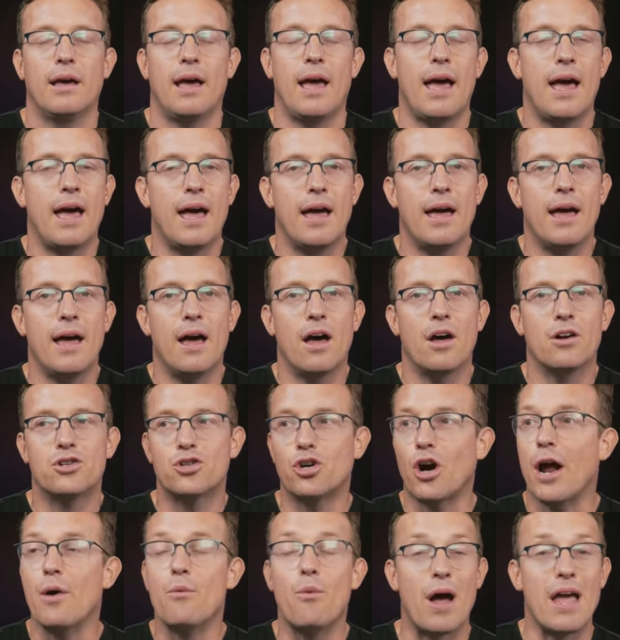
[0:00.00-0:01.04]

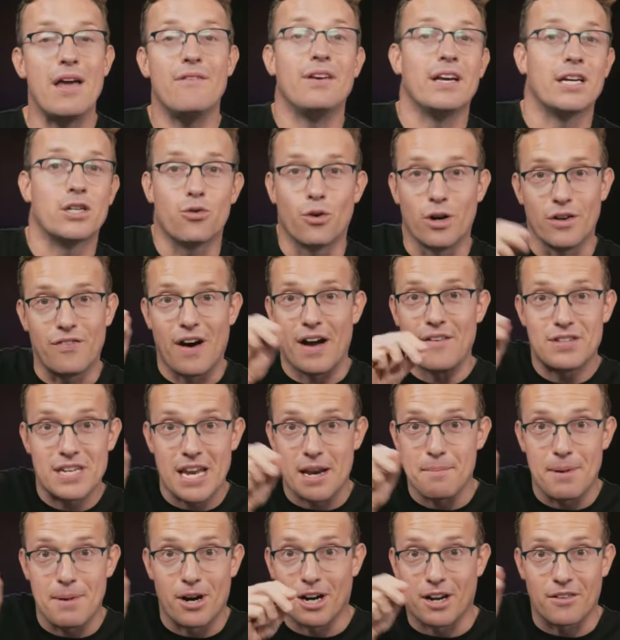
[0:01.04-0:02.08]
Try waving a
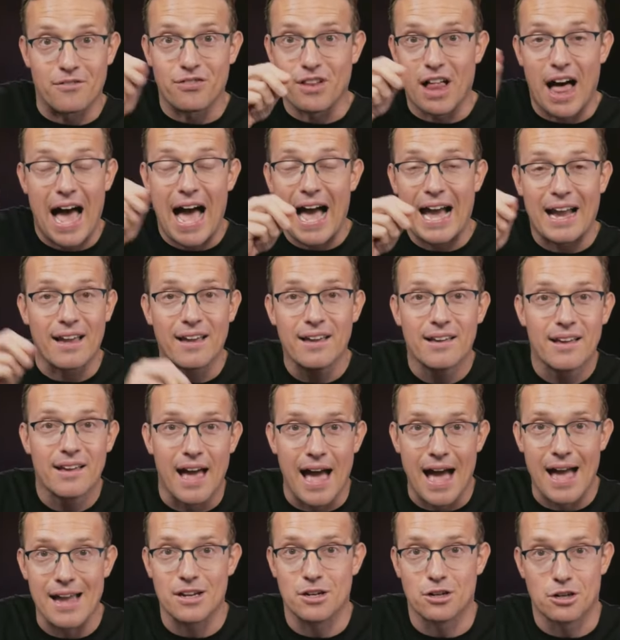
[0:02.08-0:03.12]
25-cent American flag
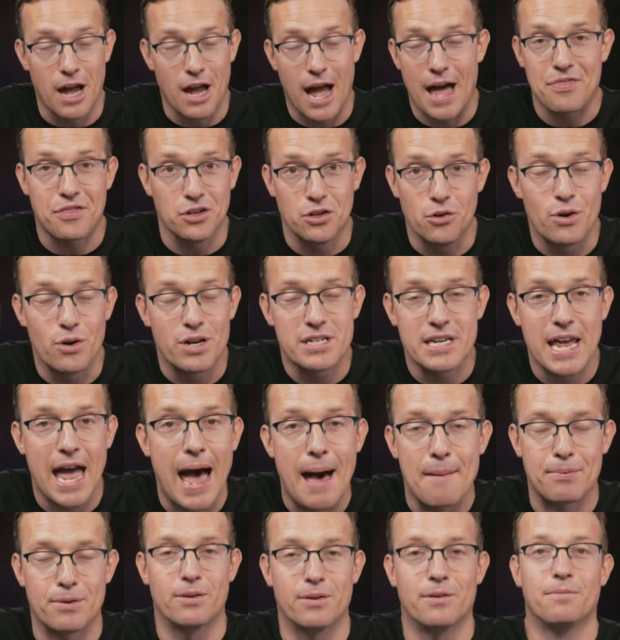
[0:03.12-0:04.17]
at the U.S.
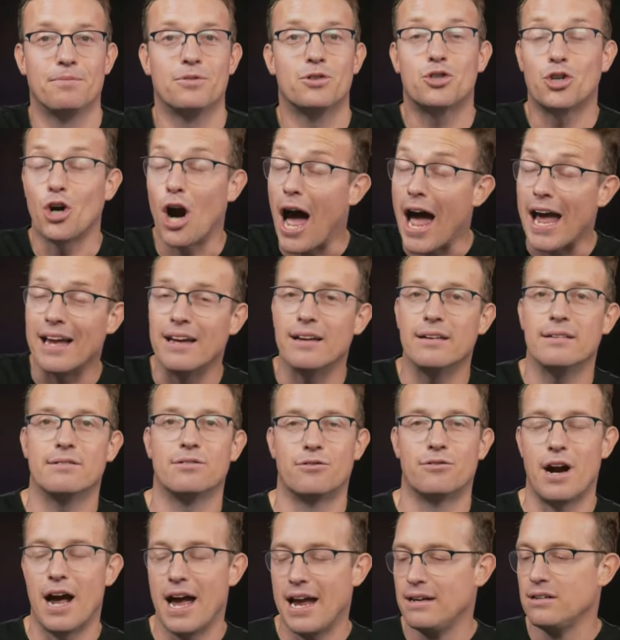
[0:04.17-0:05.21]
Capitol. Try it,
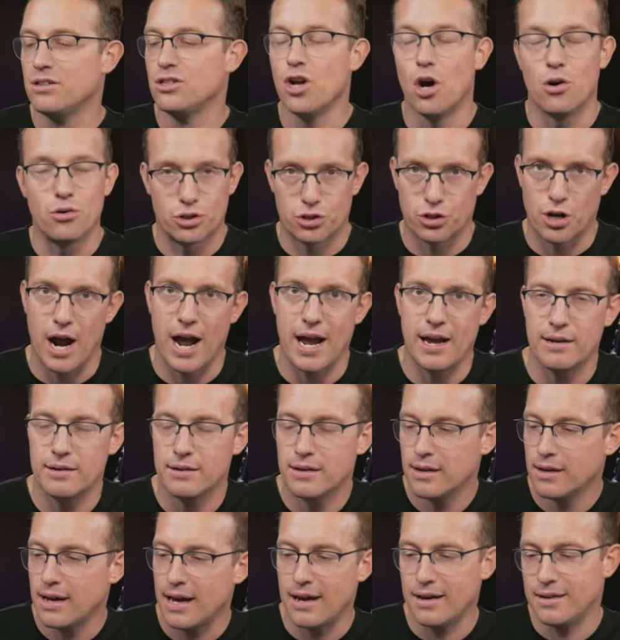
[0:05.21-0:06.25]
right? Don't try it.
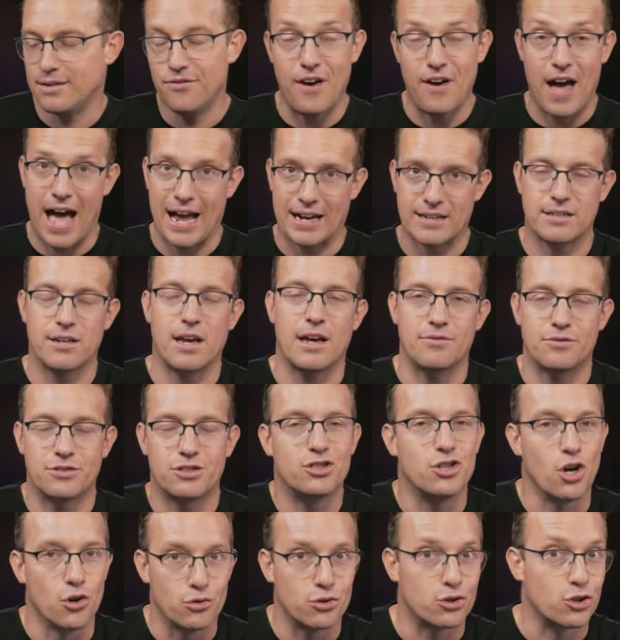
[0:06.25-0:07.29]
In fact,
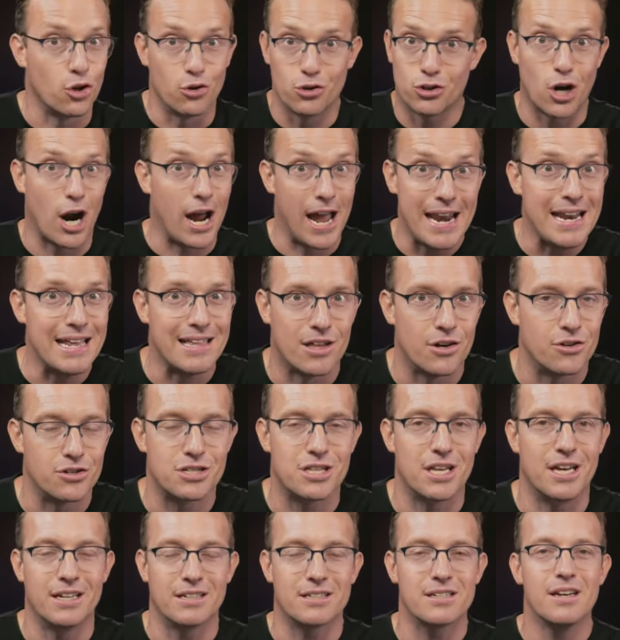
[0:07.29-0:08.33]
don't try any of those
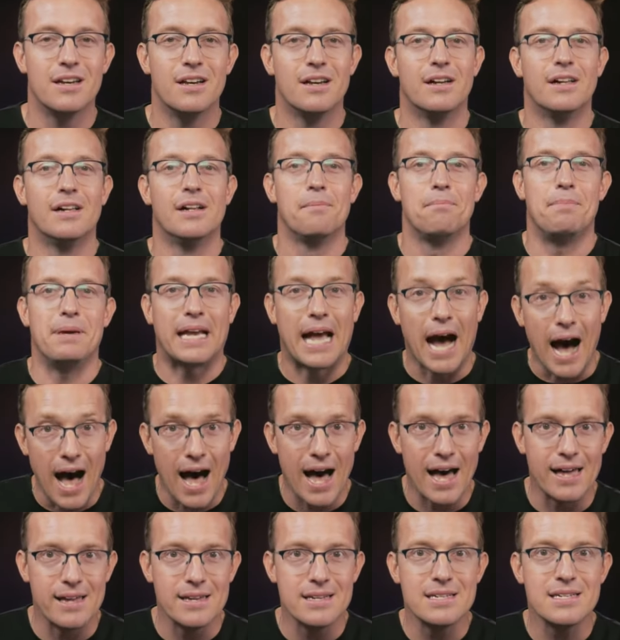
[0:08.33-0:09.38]
things.
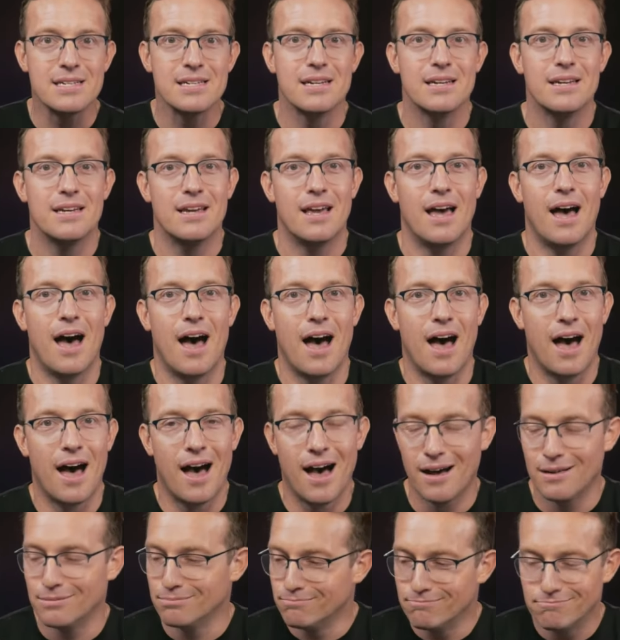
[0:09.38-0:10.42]
Because
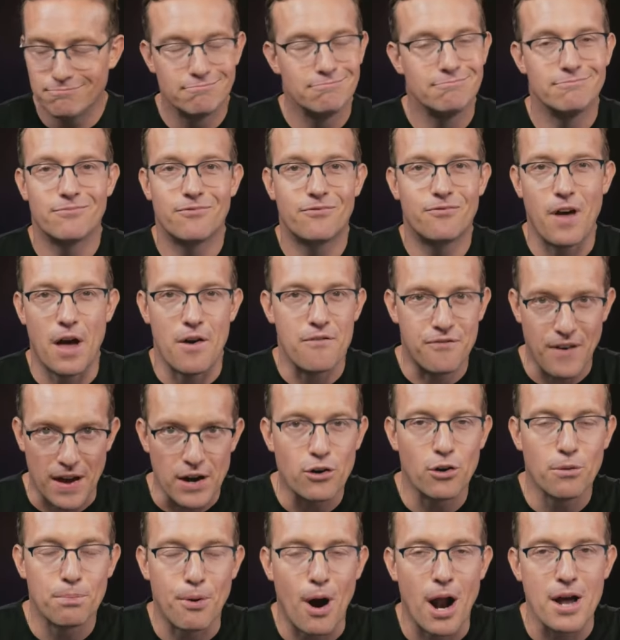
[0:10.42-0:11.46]

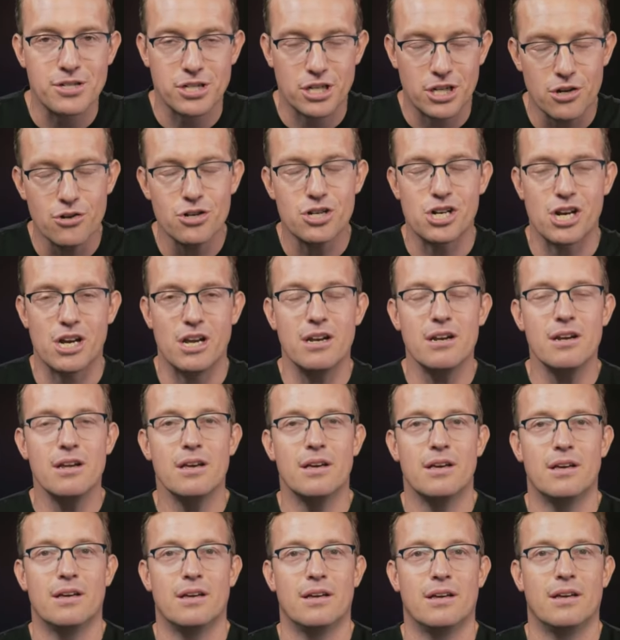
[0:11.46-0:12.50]
federal prosecution
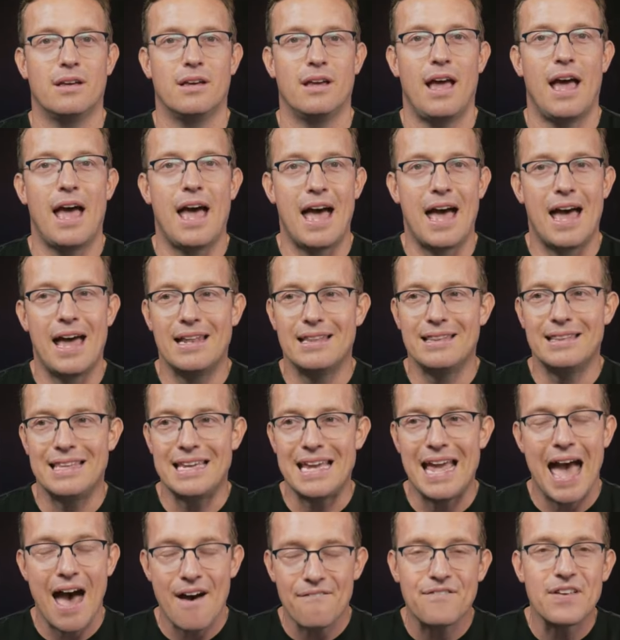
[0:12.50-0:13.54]
and
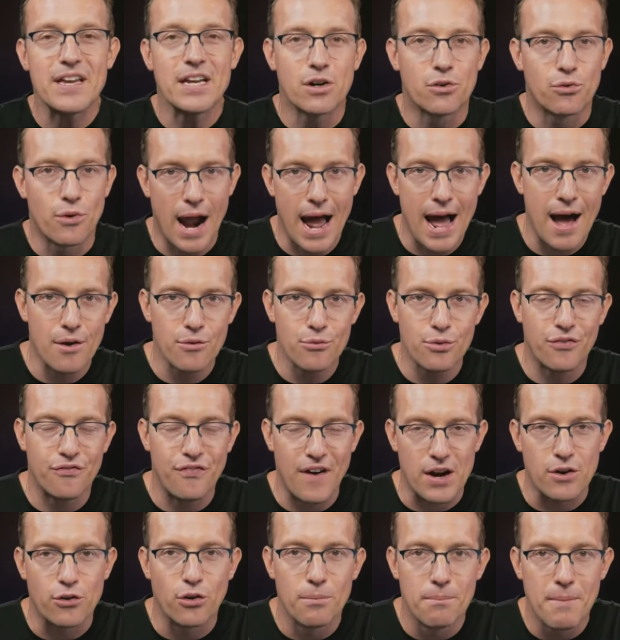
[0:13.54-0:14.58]
the effing around with
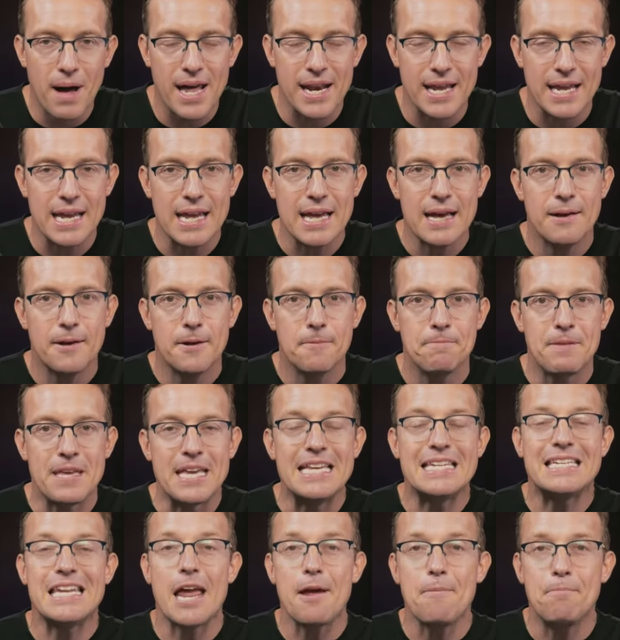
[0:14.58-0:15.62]
federal money
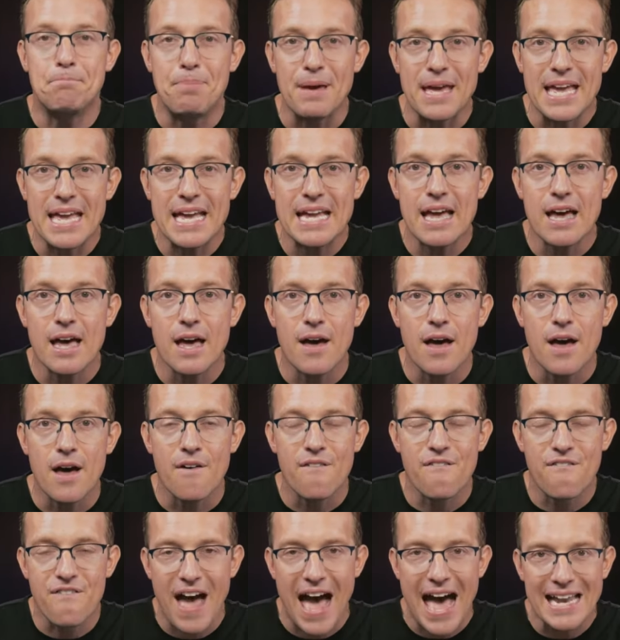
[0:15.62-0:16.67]
is a big,
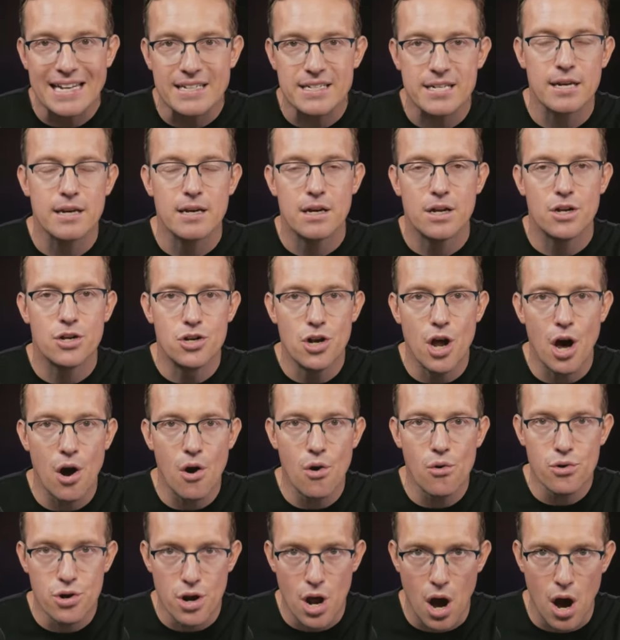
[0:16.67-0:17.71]
fat
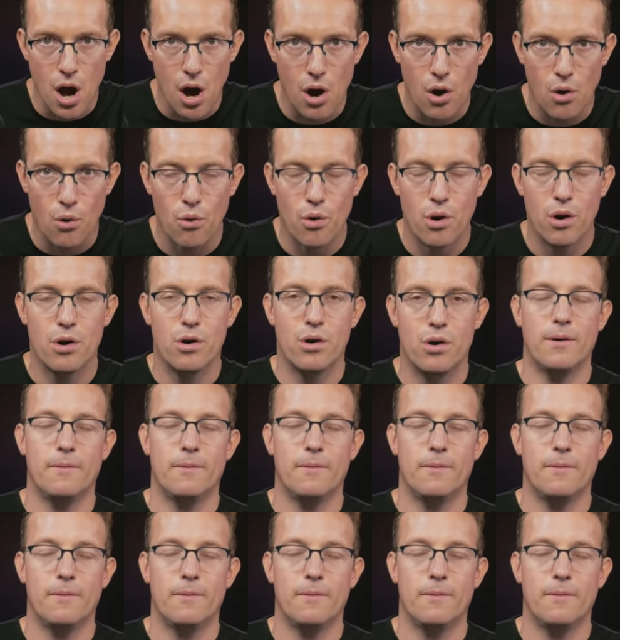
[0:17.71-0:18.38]
no-no.